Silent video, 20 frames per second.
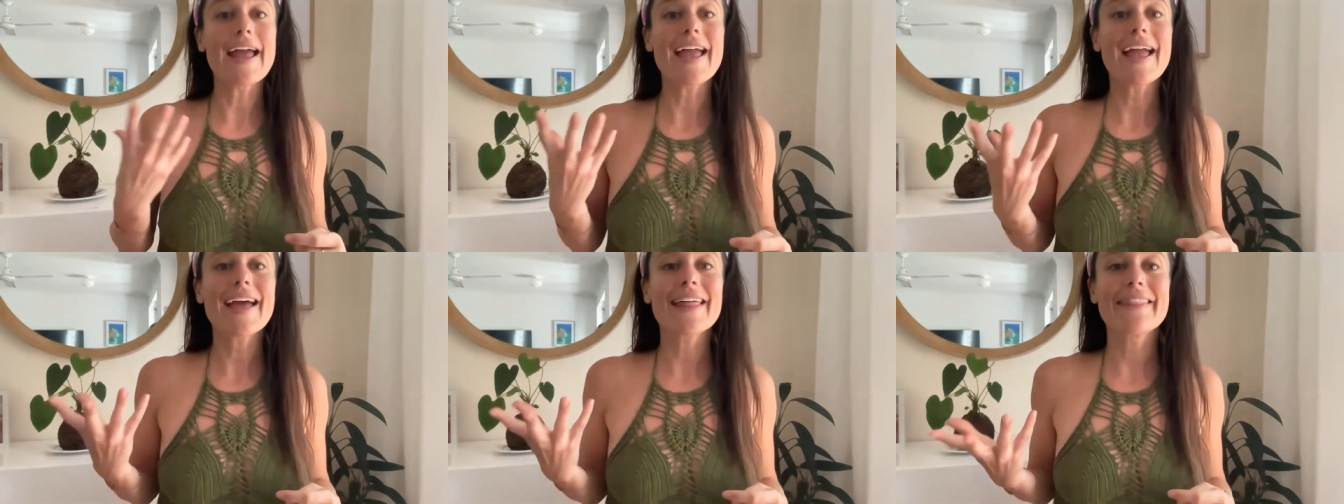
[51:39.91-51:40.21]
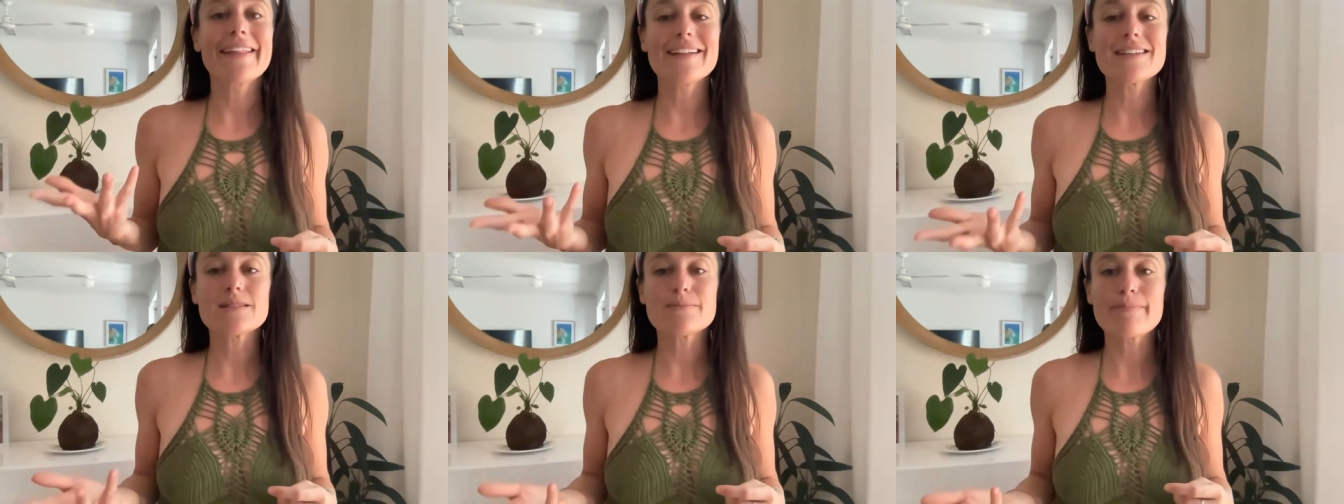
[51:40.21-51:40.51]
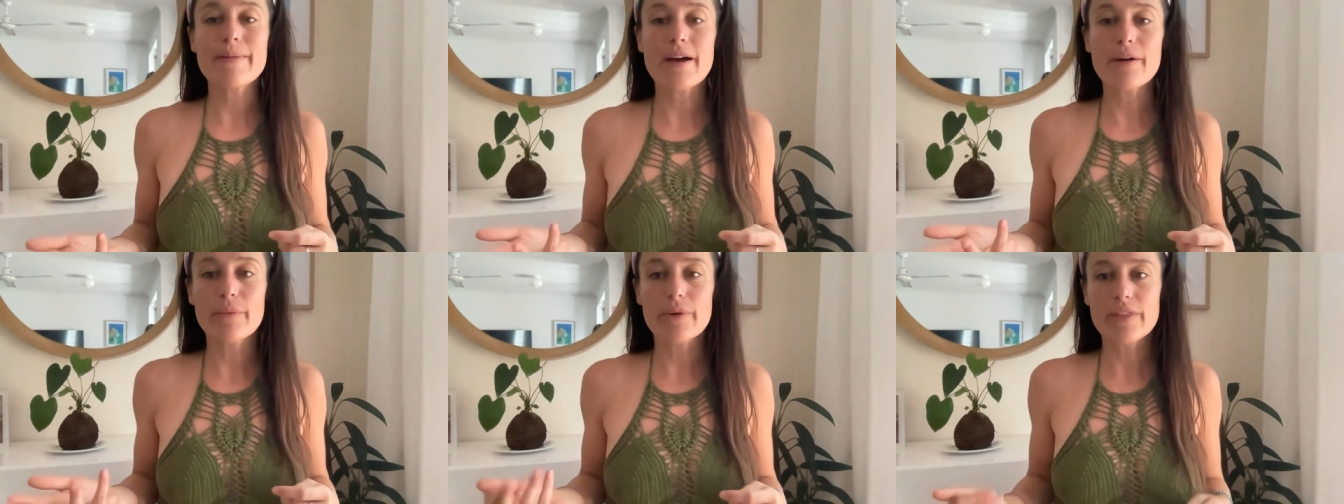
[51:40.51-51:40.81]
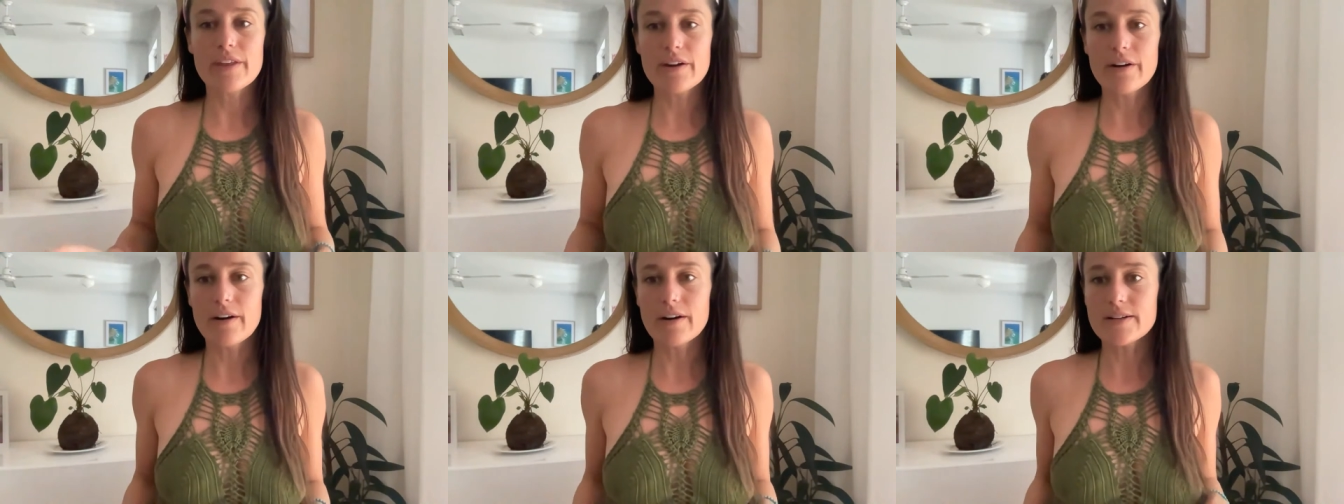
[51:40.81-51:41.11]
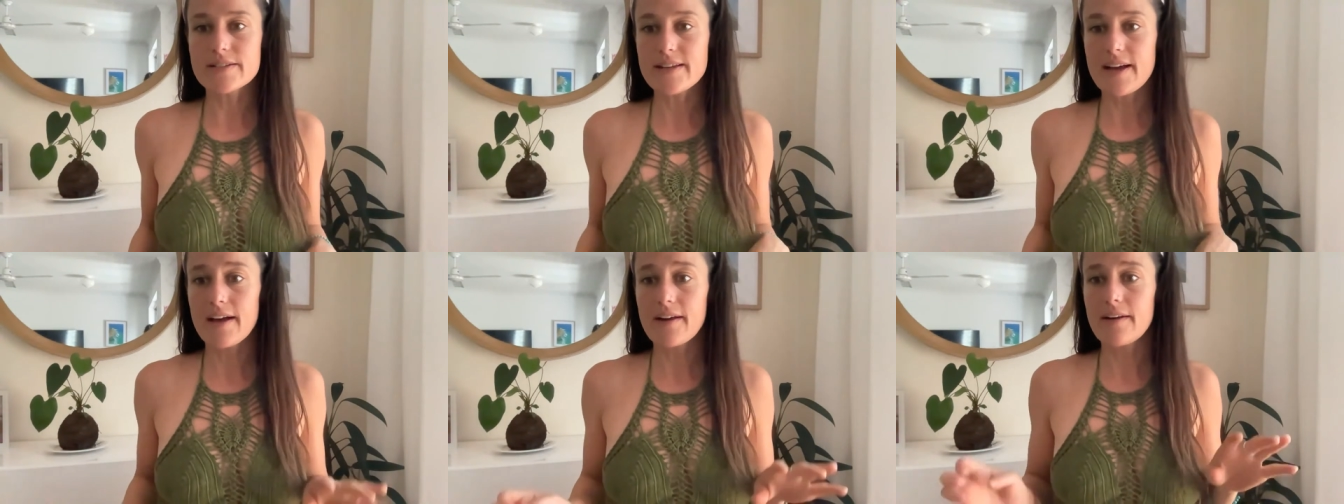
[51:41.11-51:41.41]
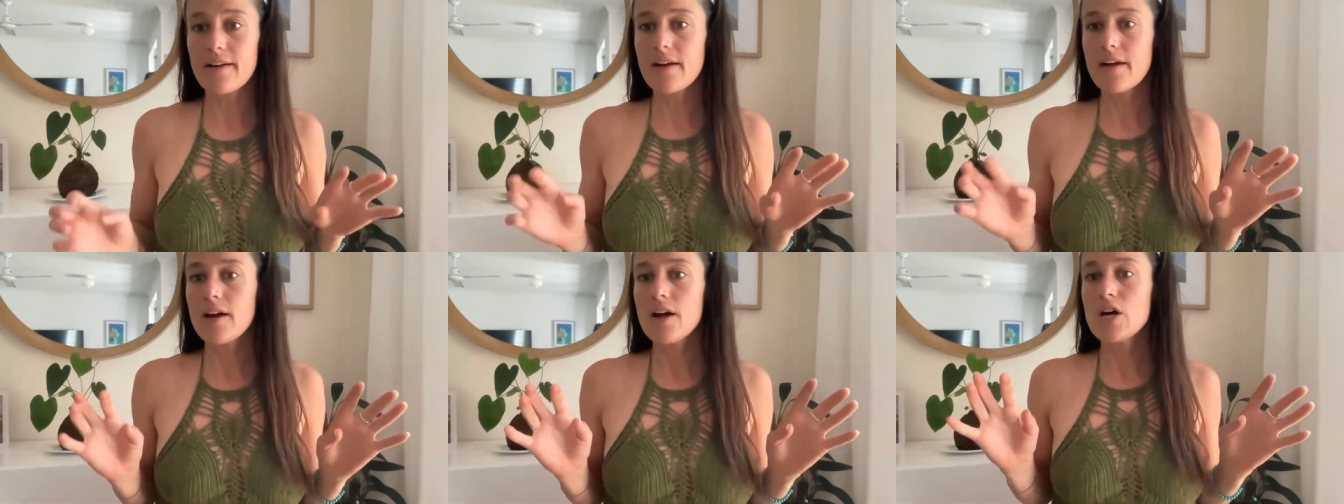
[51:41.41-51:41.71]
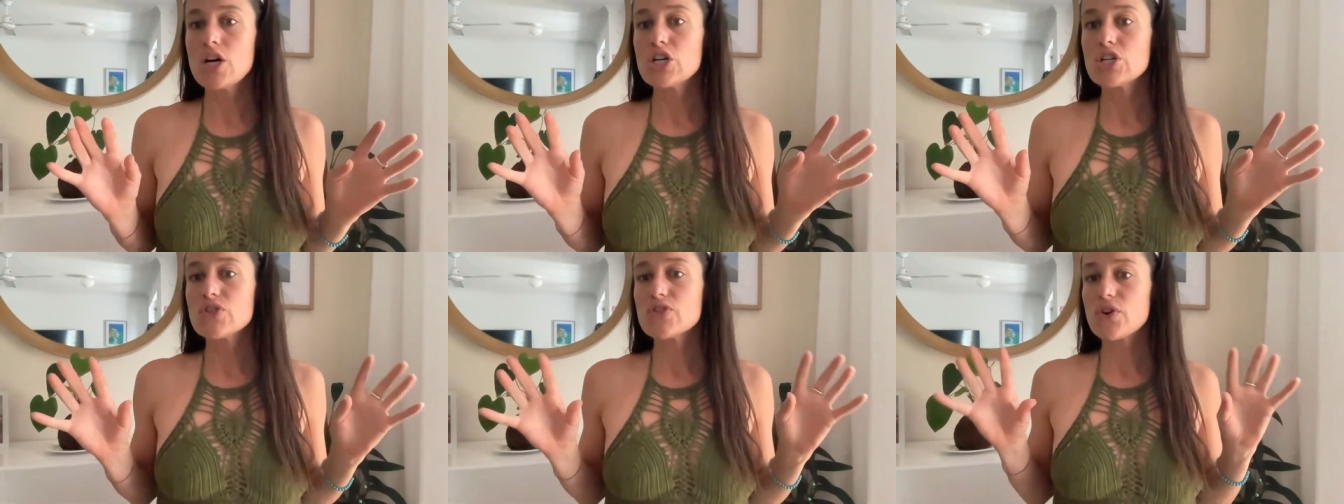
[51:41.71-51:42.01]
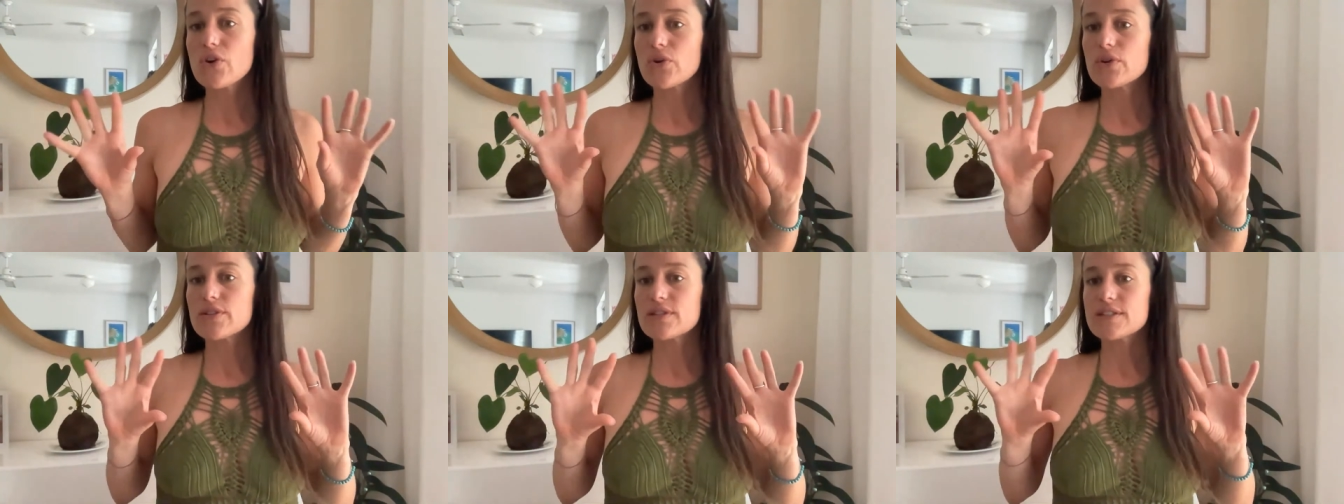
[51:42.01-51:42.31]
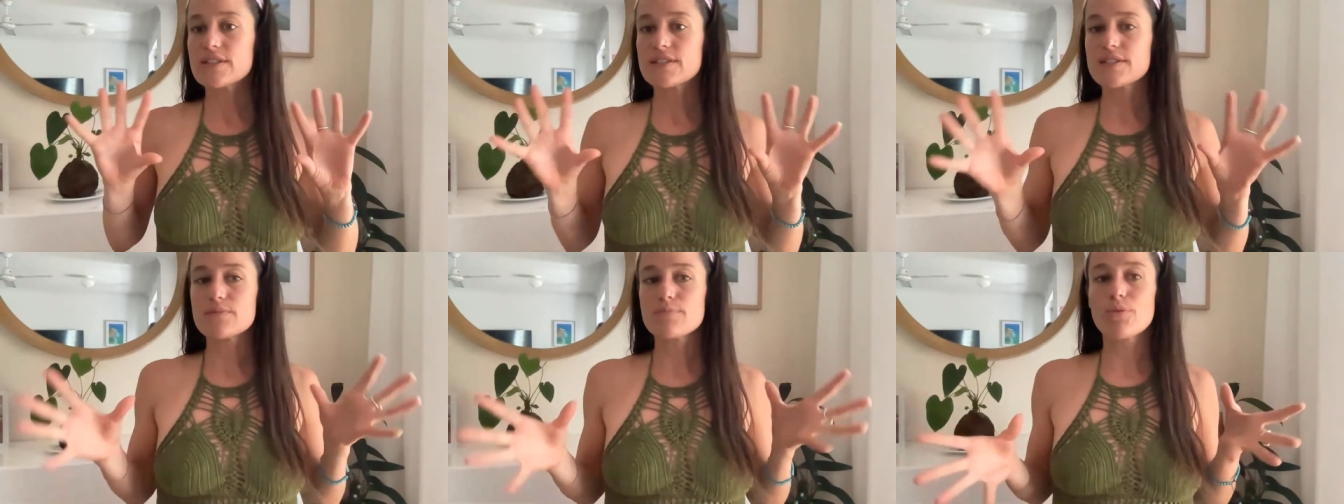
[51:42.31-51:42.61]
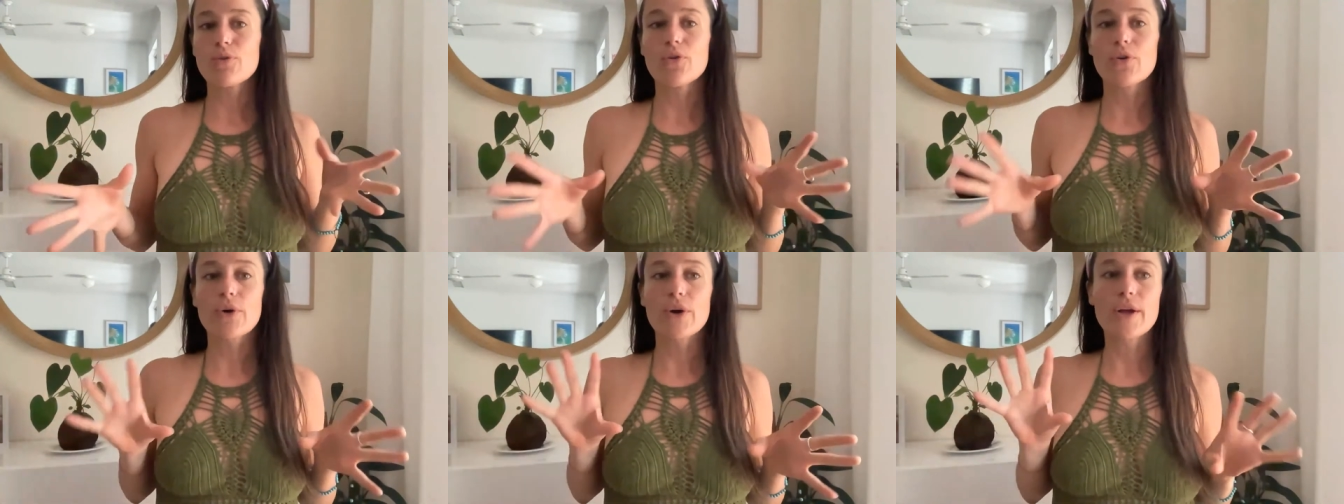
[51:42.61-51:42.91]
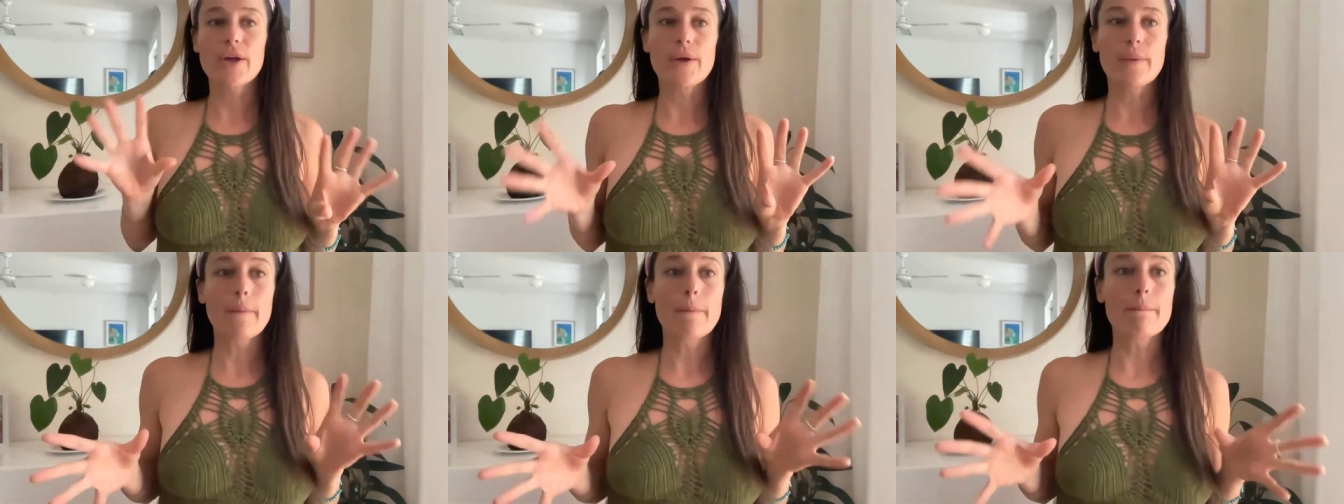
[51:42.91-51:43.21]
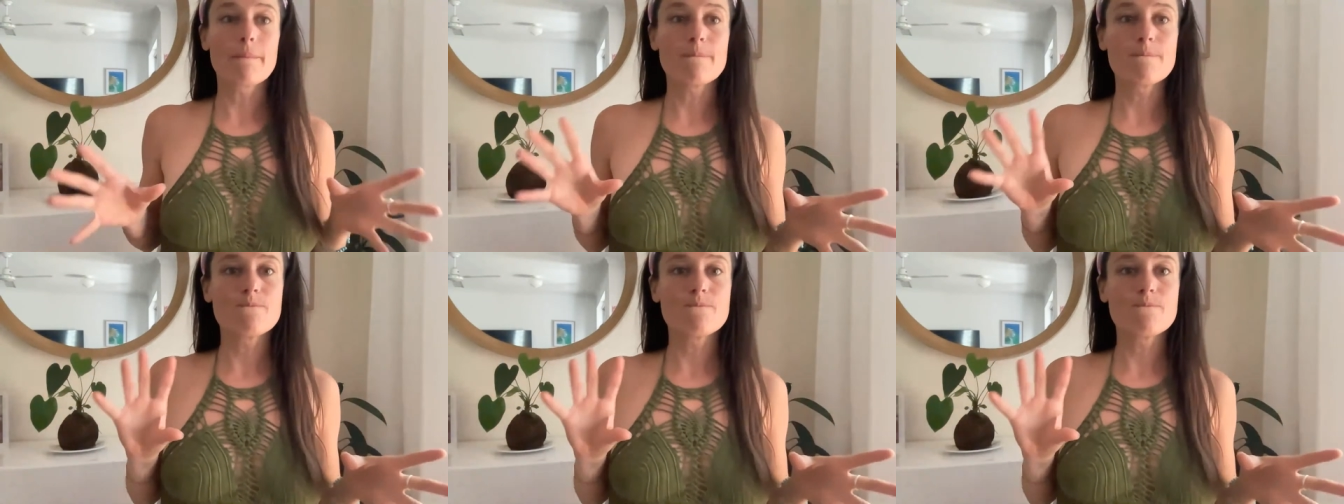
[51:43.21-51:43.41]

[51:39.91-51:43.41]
and that's met with the dark side. So it's exploring